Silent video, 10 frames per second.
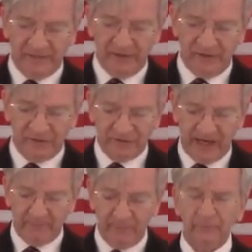
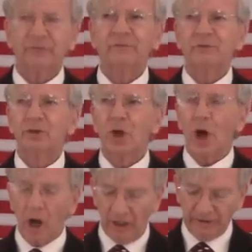disciples of
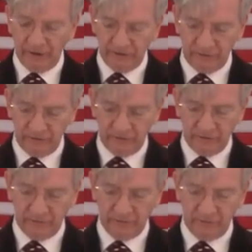John
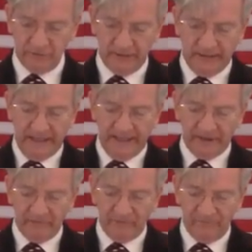
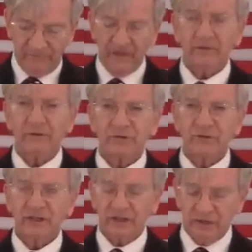and of the
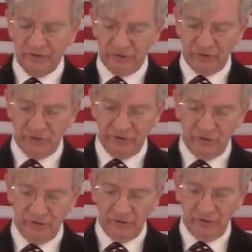Pharisees
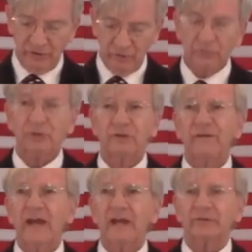used to
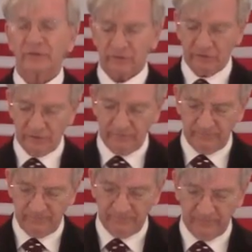fast.
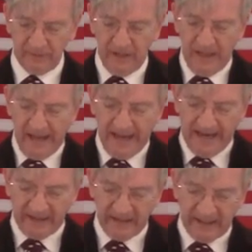
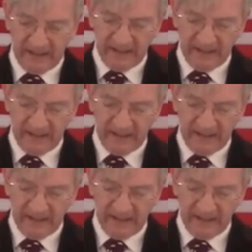And they